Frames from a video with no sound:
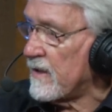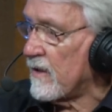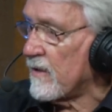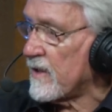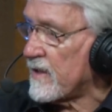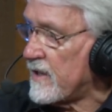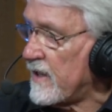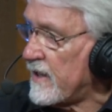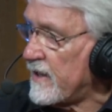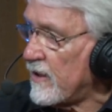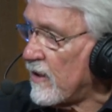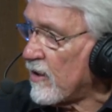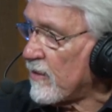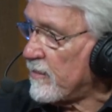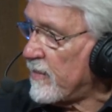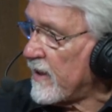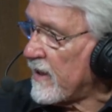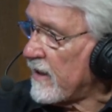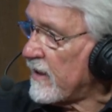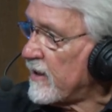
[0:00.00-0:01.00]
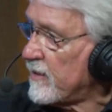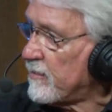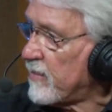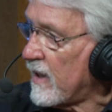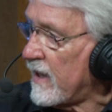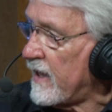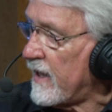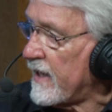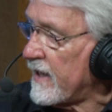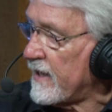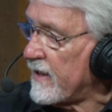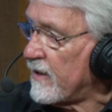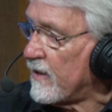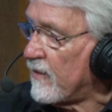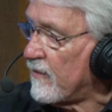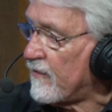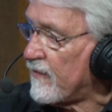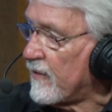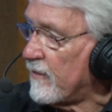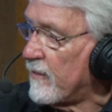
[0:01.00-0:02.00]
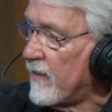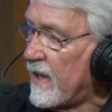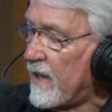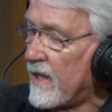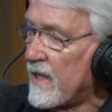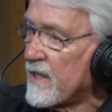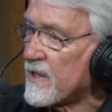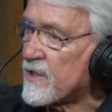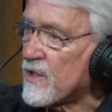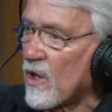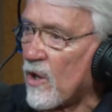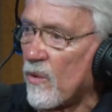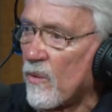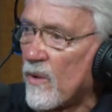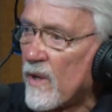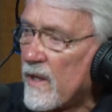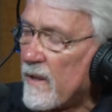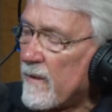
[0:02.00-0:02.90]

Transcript: on a 10 yard penalty play. You know from so